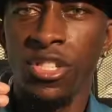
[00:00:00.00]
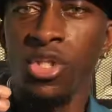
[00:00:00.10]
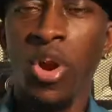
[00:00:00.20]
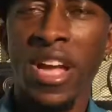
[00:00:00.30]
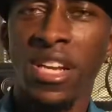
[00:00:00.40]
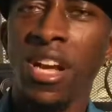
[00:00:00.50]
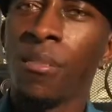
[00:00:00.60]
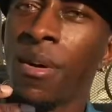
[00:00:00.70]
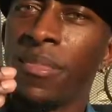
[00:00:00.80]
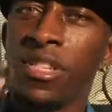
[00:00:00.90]
trying to
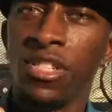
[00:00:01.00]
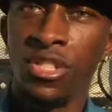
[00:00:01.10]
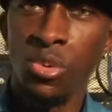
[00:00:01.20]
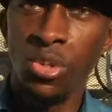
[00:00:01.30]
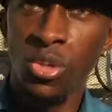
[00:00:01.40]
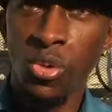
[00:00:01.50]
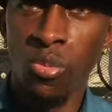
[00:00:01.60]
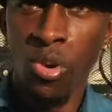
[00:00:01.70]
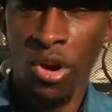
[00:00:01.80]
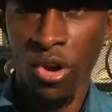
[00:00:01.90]
come up in this YouTube
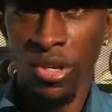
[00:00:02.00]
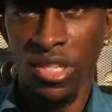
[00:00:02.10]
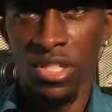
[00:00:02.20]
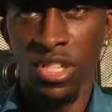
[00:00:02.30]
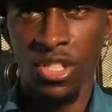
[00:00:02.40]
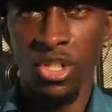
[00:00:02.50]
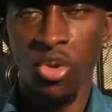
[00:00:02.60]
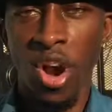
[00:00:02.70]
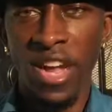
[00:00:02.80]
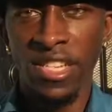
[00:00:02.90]
world and just
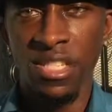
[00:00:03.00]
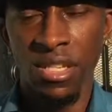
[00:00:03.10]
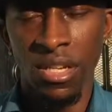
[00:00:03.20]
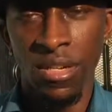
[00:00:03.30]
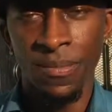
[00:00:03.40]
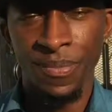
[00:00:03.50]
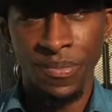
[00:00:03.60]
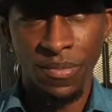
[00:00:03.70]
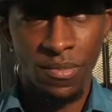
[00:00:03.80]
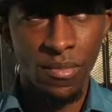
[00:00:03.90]
trying to
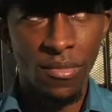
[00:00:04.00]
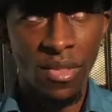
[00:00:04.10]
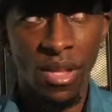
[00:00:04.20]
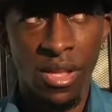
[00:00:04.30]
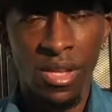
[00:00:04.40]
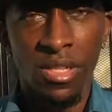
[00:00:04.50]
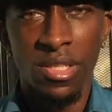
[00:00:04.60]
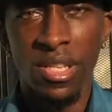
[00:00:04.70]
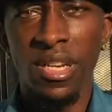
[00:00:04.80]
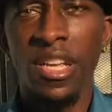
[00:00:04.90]

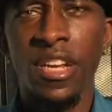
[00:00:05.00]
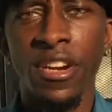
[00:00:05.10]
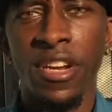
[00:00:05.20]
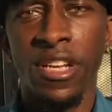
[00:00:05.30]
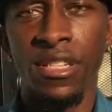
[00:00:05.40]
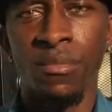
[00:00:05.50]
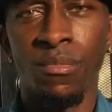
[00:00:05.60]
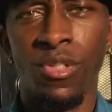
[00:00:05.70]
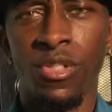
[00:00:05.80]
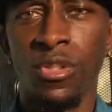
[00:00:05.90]
sit here and
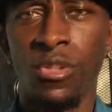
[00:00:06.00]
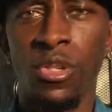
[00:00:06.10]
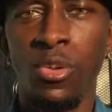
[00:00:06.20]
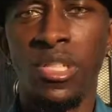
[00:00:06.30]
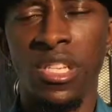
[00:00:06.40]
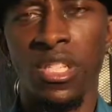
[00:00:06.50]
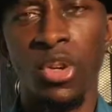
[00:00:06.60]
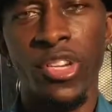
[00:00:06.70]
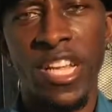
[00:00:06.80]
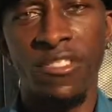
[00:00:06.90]
use his
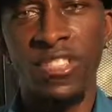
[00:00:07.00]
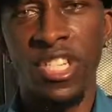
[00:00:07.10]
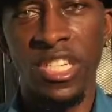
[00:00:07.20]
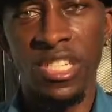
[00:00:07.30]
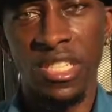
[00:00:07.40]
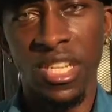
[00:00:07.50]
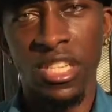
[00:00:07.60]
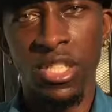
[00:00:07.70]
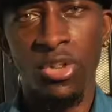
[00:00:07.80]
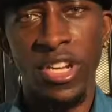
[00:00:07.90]
creative genius and
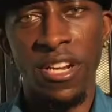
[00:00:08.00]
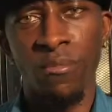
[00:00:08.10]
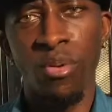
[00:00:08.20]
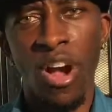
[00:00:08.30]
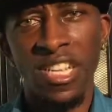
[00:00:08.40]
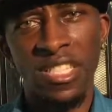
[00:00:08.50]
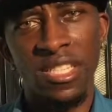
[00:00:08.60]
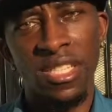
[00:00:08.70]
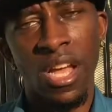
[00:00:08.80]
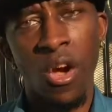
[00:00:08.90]
his creative
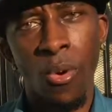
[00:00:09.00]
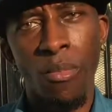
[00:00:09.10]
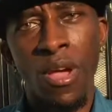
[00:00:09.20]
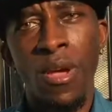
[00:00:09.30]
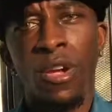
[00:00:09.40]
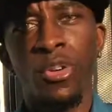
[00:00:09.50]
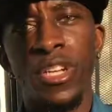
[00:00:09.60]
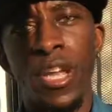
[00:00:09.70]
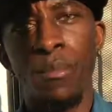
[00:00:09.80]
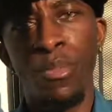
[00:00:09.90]
process to help
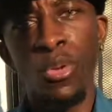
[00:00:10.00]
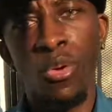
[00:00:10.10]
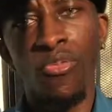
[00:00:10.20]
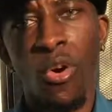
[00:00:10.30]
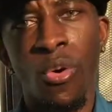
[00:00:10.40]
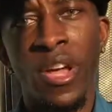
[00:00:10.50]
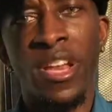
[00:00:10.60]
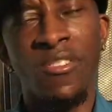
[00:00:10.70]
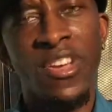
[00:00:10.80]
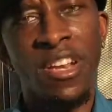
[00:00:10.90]
create beautiful,
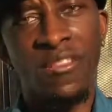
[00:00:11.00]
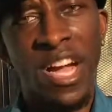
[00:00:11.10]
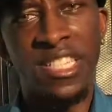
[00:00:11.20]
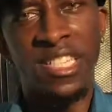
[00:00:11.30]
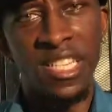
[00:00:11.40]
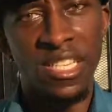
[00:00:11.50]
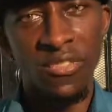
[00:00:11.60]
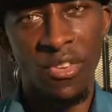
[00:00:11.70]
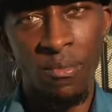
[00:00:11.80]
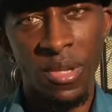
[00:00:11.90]
innovative ideas
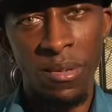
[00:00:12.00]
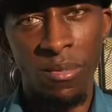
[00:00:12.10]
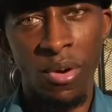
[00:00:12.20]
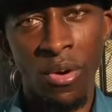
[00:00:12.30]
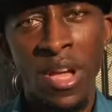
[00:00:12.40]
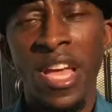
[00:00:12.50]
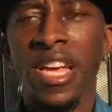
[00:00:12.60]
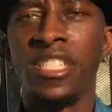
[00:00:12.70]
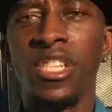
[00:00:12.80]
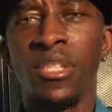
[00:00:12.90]
for people.
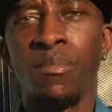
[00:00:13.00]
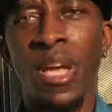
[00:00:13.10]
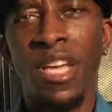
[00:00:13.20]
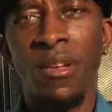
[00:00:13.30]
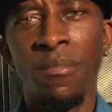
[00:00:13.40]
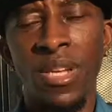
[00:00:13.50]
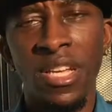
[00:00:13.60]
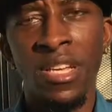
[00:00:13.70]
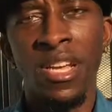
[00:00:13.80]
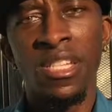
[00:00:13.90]
It just made
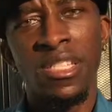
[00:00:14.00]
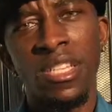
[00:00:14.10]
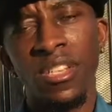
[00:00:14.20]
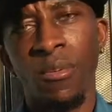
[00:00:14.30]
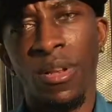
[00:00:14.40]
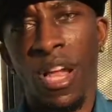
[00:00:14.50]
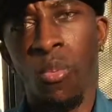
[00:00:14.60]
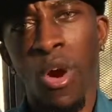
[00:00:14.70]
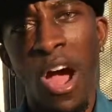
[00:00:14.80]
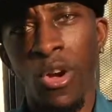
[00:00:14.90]
me sit there and be
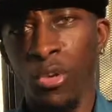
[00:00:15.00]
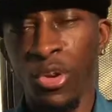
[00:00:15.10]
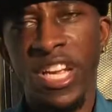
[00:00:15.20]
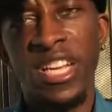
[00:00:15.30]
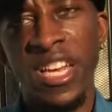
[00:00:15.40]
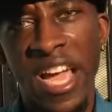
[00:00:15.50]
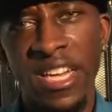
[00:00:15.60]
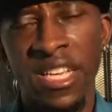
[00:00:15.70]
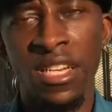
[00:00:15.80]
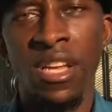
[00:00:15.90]
like, wow, it
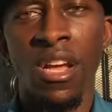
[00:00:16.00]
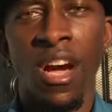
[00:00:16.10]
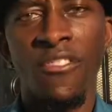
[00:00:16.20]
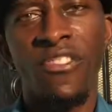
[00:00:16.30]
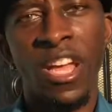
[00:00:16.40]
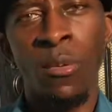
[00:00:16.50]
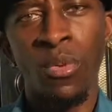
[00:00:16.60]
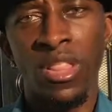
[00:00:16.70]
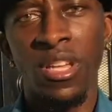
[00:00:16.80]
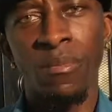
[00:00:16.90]
reignited a flame
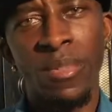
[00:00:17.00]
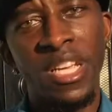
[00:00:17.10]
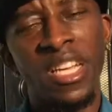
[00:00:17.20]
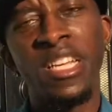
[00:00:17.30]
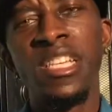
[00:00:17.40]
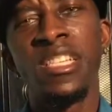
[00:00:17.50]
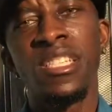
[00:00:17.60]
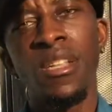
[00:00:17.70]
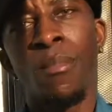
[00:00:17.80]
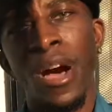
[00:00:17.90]
within me. And he is
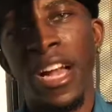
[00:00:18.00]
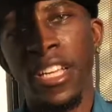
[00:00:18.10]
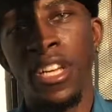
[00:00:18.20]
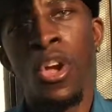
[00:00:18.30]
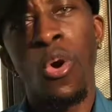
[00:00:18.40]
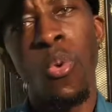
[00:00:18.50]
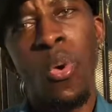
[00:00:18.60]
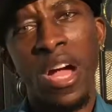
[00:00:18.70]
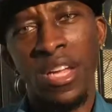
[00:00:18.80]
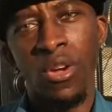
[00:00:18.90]
somebody
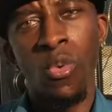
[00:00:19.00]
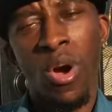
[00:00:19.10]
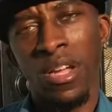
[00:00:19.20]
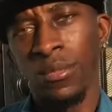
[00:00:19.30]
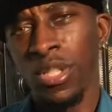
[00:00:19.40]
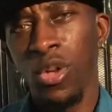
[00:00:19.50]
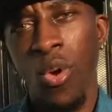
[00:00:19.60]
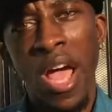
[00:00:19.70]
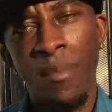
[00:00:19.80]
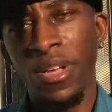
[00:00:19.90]
who I am
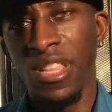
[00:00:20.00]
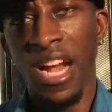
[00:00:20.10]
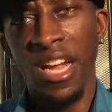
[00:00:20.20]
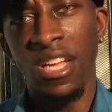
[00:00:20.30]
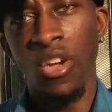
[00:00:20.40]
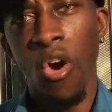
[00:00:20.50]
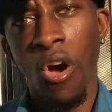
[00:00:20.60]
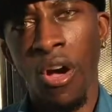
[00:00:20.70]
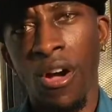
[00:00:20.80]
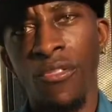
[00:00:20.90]
so happy that I can
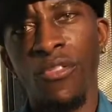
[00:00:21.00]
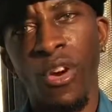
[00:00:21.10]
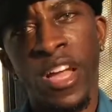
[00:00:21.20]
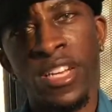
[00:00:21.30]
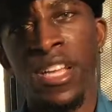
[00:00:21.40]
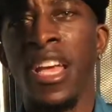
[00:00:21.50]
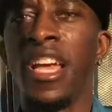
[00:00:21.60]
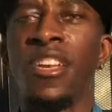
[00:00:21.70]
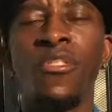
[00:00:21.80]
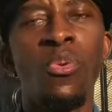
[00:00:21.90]
call a friend.
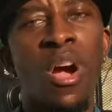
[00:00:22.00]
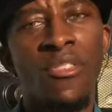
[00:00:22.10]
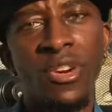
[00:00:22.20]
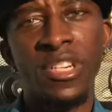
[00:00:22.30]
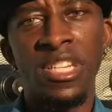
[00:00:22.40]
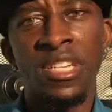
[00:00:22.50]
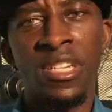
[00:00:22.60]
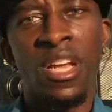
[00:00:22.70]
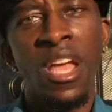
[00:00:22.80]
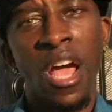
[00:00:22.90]
And if you ever
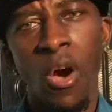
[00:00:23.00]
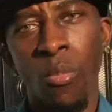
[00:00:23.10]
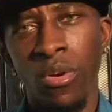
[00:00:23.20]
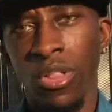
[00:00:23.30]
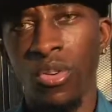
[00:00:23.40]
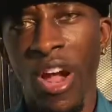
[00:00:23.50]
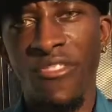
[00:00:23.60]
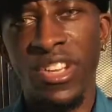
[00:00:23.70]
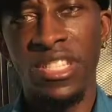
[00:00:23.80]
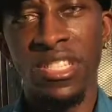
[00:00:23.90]
need help with
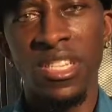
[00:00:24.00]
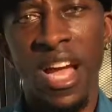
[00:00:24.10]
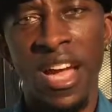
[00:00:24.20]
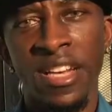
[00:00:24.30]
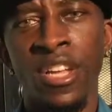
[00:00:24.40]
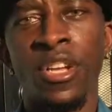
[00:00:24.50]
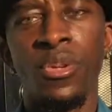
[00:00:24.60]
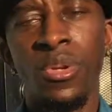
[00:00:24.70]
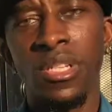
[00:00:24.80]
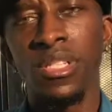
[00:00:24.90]
graphic design,
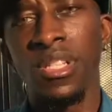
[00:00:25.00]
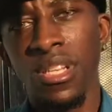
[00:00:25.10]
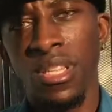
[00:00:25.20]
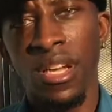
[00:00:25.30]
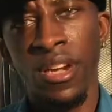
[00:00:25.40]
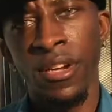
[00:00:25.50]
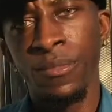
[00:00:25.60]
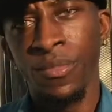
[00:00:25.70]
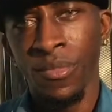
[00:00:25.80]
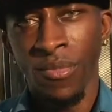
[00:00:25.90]
you can sit there
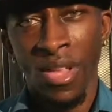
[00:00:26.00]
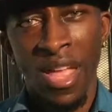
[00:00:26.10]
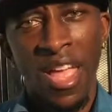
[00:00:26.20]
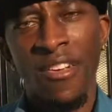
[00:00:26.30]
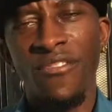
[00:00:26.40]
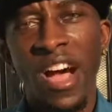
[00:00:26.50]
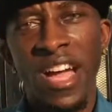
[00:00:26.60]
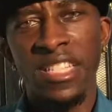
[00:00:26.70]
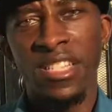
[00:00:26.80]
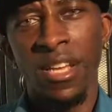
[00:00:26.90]
and
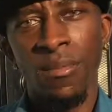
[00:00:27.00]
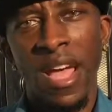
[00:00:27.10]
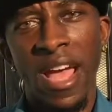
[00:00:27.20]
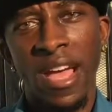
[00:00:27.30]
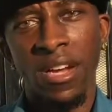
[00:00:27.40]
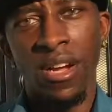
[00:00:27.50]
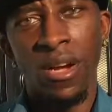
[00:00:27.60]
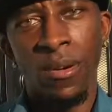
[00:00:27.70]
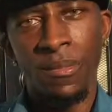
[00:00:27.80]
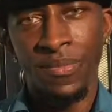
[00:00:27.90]
find him at
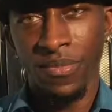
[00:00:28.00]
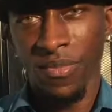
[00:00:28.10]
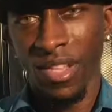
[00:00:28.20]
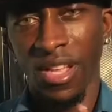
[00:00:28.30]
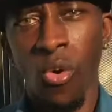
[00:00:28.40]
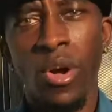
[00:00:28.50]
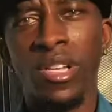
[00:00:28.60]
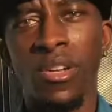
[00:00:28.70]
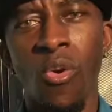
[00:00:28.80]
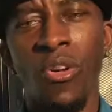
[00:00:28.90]

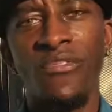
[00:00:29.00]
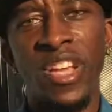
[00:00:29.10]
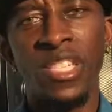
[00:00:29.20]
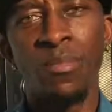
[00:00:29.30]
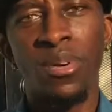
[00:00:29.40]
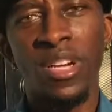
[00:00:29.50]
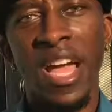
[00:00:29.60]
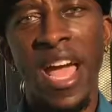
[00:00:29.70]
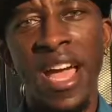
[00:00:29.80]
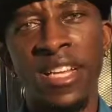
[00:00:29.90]
on Facebook
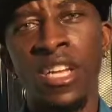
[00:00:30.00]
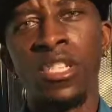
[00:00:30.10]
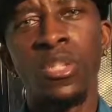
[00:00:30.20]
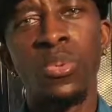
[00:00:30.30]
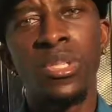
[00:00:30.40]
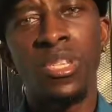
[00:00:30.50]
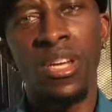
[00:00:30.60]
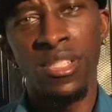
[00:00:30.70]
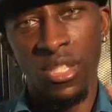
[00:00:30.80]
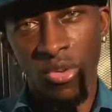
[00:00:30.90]
at Two
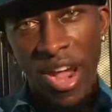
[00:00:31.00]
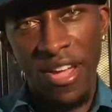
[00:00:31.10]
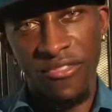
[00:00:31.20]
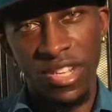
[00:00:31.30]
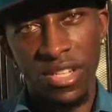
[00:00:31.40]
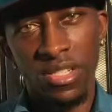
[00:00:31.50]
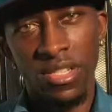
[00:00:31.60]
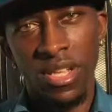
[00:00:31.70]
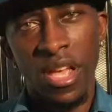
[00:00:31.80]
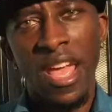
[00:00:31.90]
Sons Graphics
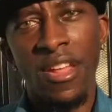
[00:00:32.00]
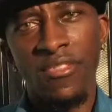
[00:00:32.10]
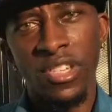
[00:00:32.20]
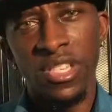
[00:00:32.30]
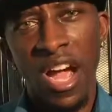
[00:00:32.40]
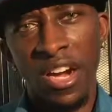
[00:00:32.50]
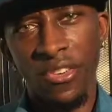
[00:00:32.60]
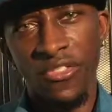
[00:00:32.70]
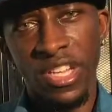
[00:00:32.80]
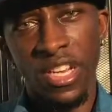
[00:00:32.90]
and
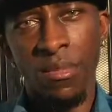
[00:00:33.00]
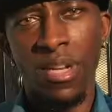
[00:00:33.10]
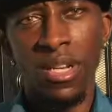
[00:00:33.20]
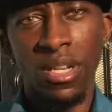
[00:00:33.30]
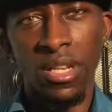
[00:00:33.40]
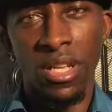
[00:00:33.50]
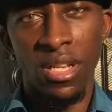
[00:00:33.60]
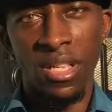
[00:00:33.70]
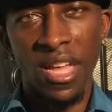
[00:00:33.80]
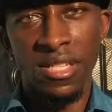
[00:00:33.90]
Photography,
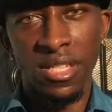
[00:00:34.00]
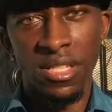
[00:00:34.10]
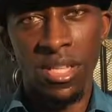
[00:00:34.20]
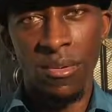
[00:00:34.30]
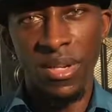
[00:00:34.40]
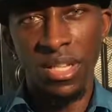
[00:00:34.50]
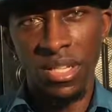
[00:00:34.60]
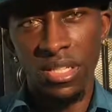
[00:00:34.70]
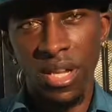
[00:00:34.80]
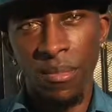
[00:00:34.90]
and that is gonna be
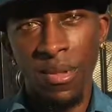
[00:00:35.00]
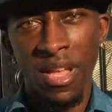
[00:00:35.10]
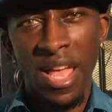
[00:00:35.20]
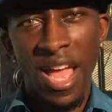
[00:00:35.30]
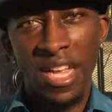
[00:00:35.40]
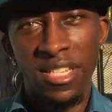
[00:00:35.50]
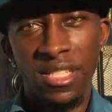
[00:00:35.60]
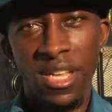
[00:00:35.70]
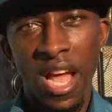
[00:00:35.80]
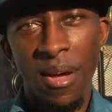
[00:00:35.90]
linked up at the
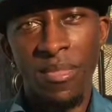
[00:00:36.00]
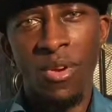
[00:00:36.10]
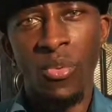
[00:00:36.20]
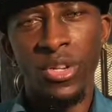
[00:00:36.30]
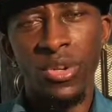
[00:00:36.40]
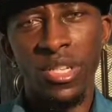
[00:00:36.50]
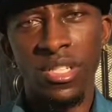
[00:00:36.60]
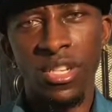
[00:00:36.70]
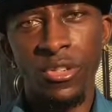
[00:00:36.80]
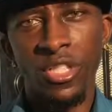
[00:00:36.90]
top where you can
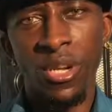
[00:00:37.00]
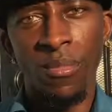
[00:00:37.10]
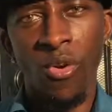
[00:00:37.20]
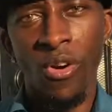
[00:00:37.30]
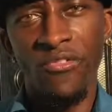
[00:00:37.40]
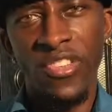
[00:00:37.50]
search him on